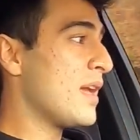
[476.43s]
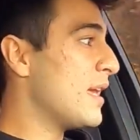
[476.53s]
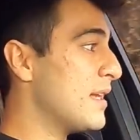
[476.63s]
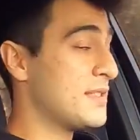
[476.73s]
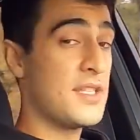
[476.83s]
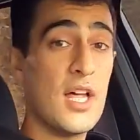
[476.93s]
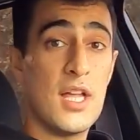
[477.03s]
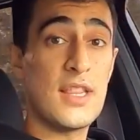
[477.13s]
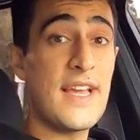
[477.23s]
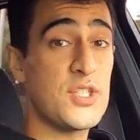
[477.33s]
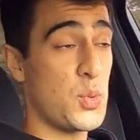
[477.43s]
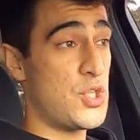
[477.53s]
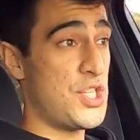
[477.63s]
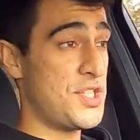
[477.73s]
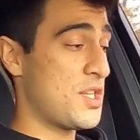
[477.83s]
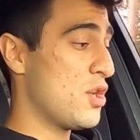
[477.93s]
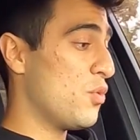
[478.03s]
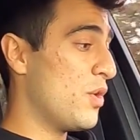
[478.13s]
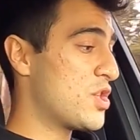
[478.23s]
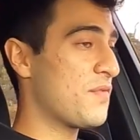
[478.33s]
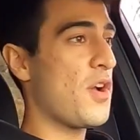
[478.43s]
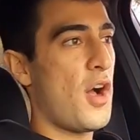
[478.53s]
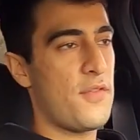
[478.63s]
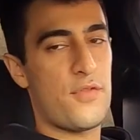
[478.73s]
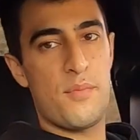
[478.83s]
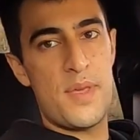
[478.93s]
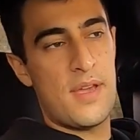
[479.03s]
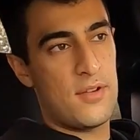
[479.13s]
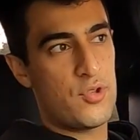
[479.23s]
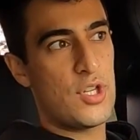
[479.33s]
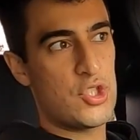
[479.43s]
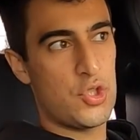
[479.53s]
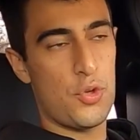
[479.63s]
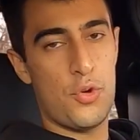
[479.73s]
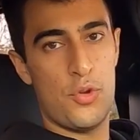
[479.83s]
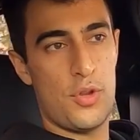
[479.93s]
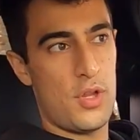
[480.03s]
is the light switches, which have gone from being a traditional